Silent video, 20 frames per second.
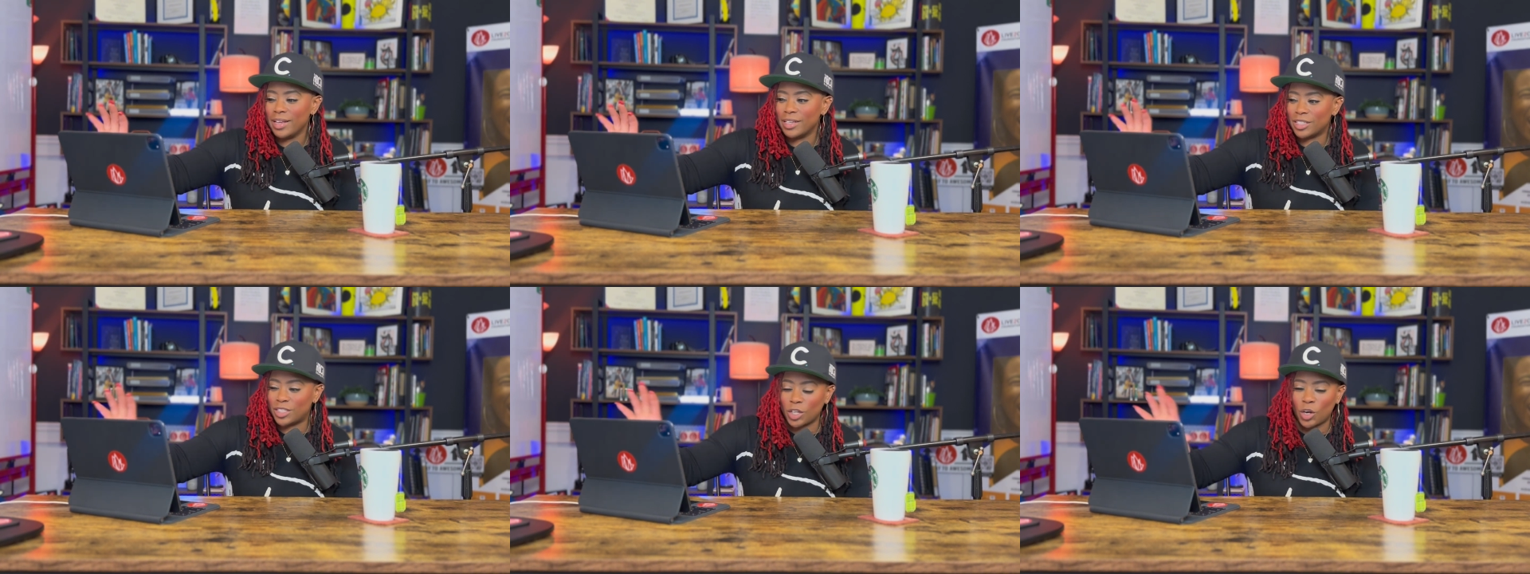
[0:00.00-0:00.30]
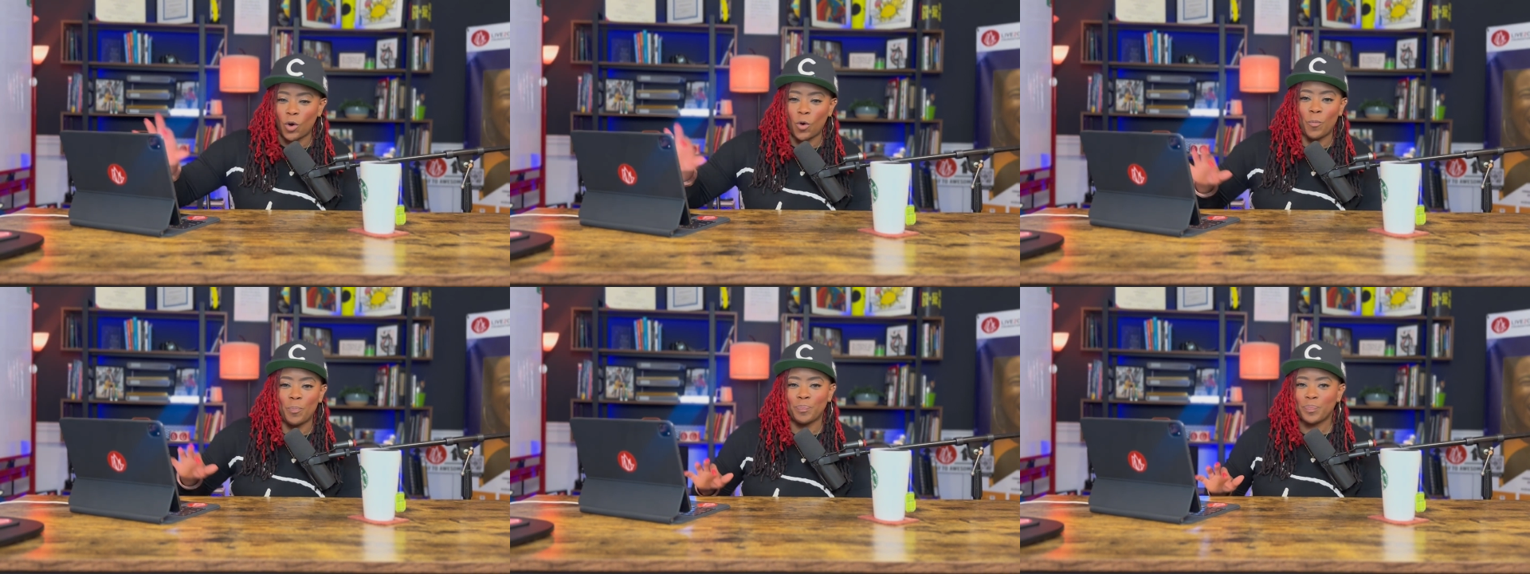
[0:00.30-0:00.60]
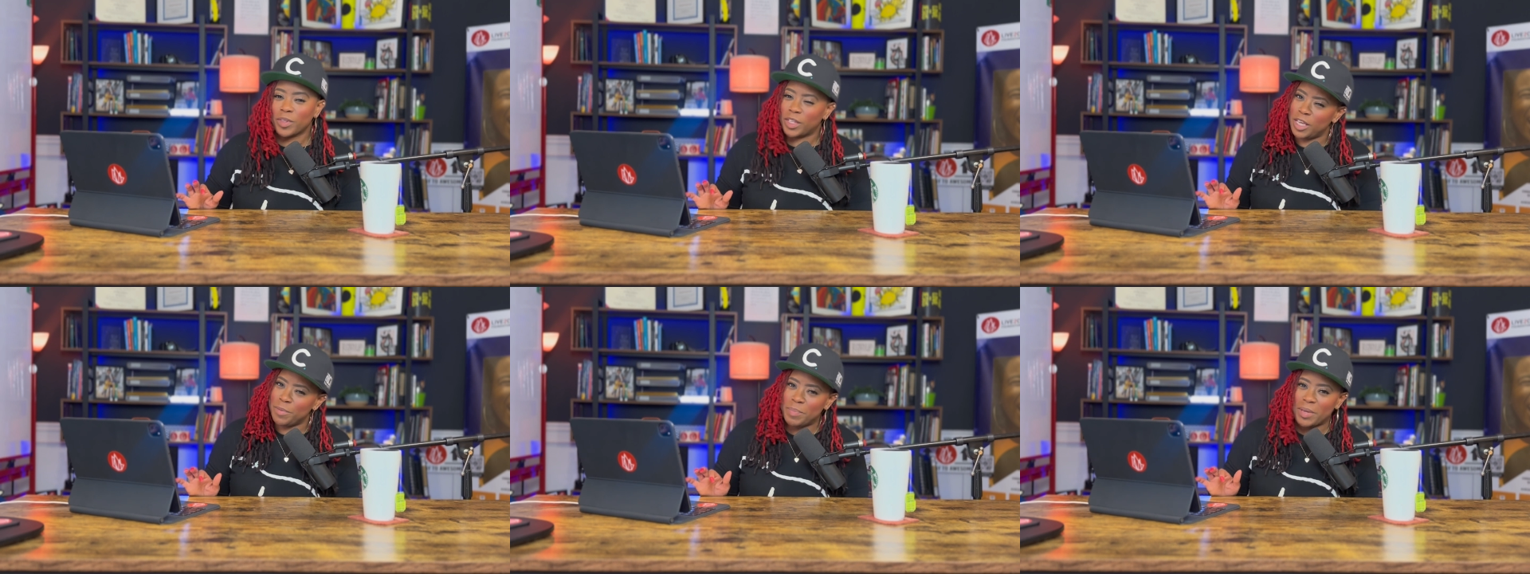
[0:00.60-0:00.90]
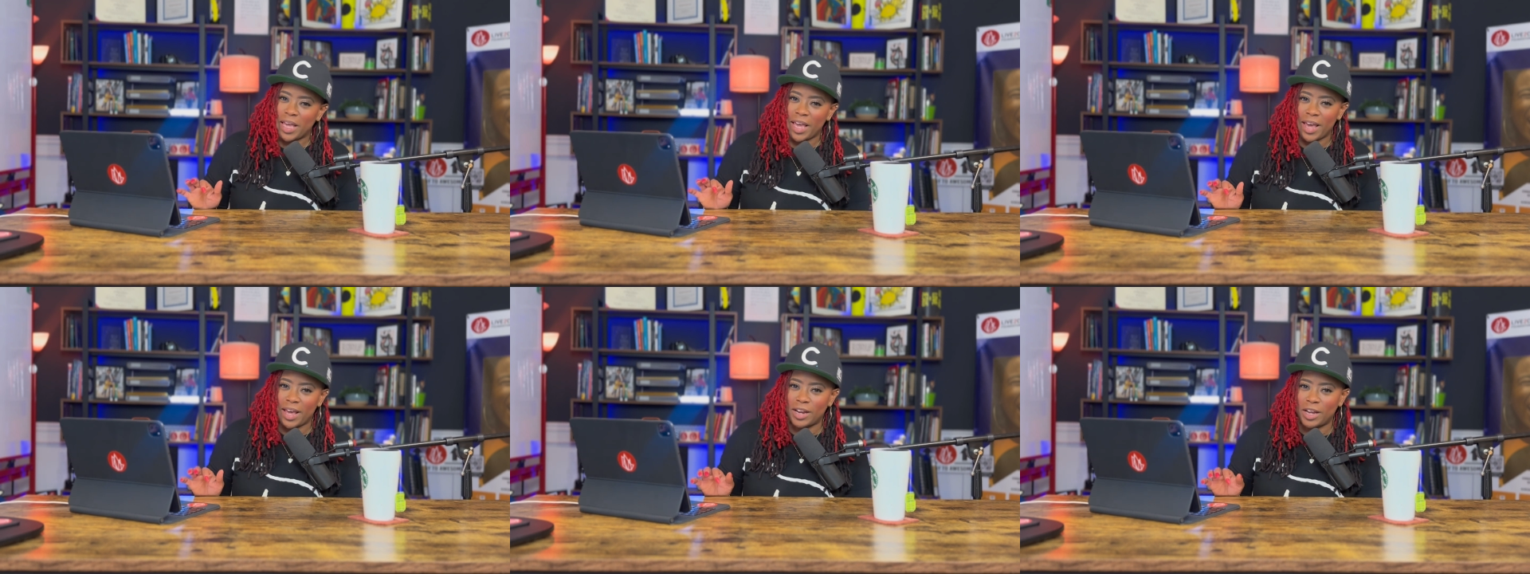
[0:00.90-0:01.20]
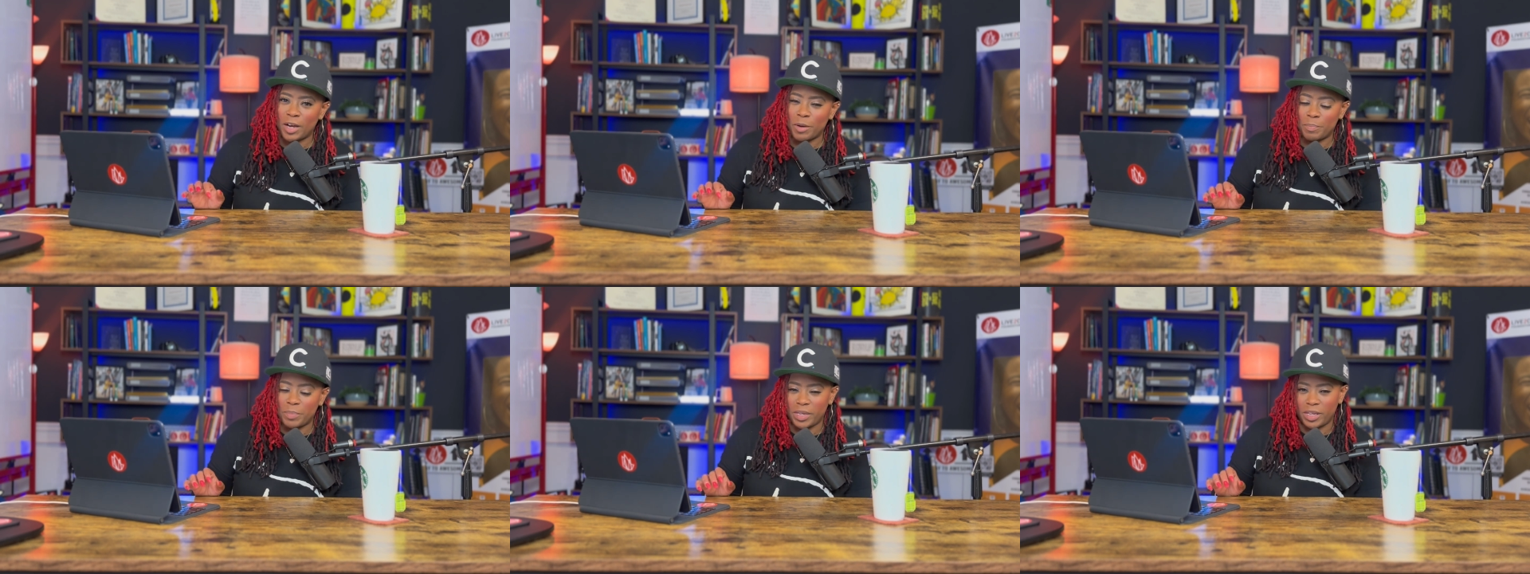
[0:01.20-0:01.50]
So keep your head
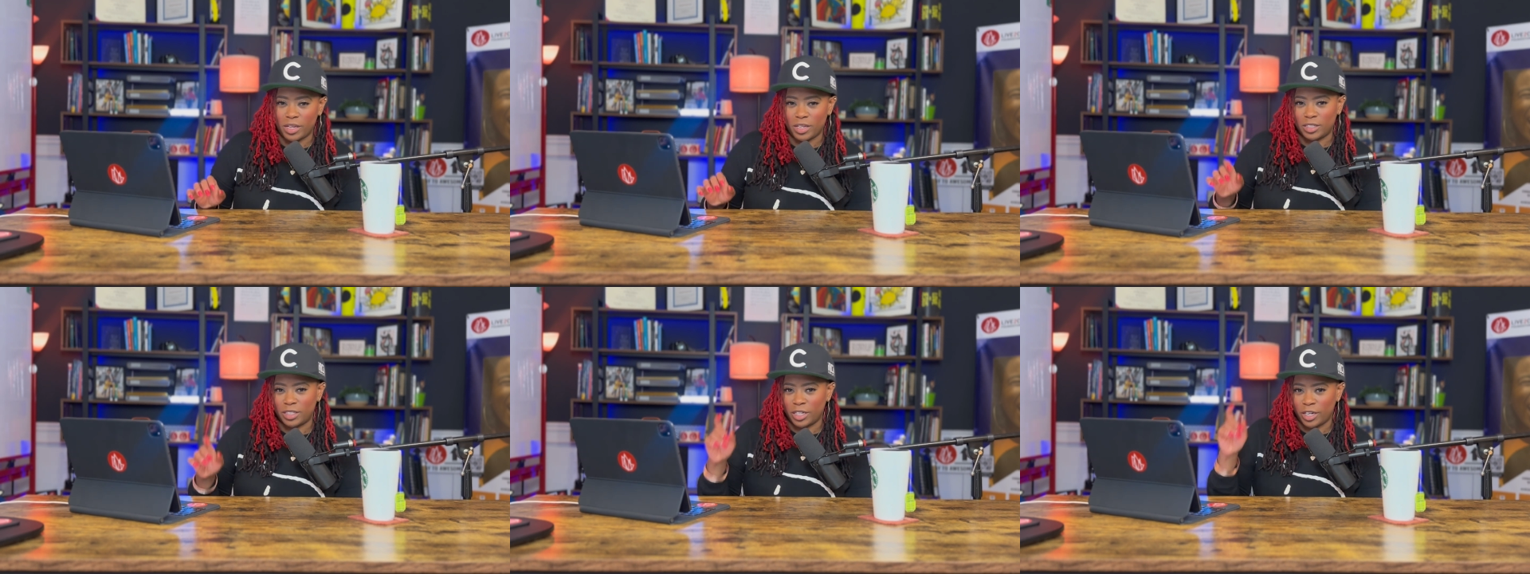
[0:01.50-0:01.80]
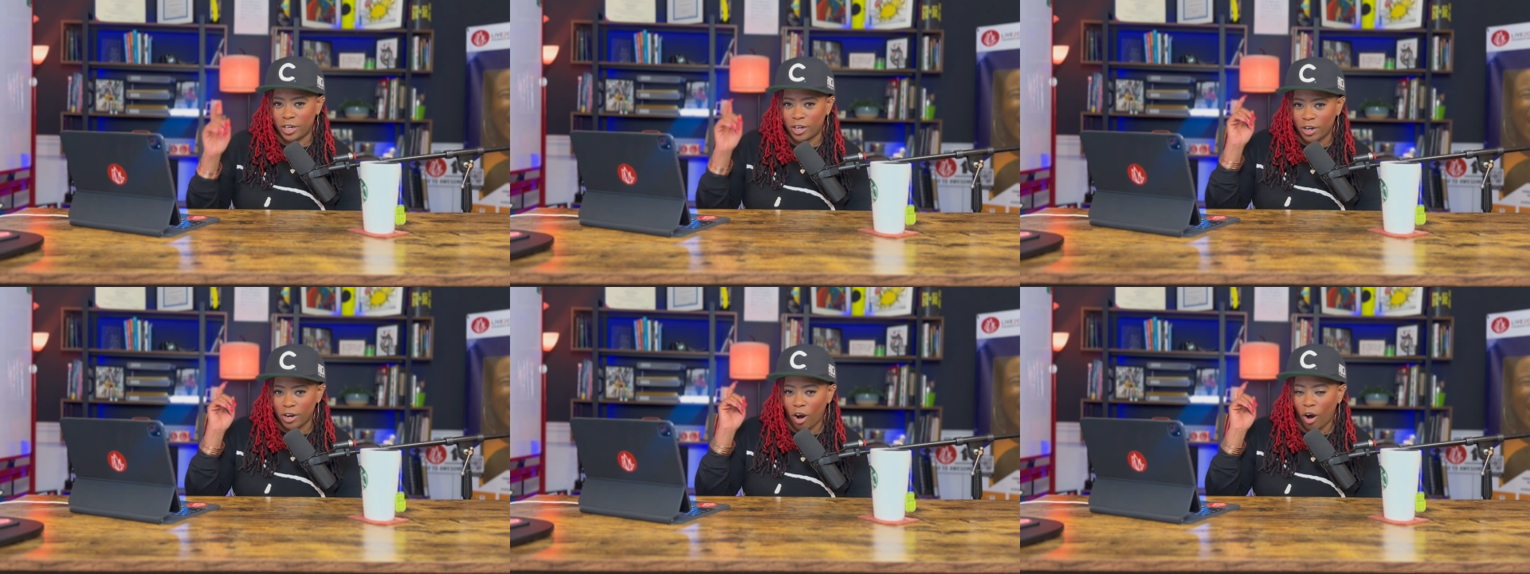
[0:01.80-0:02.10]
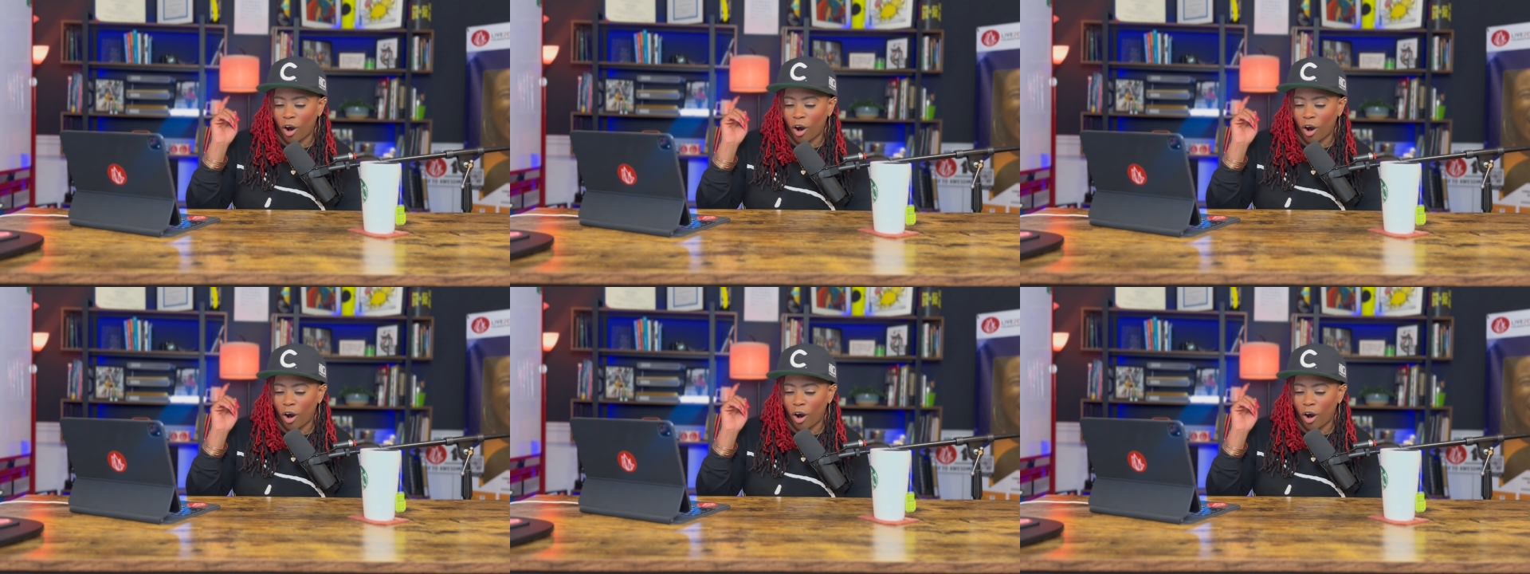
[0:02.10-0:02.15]
up because there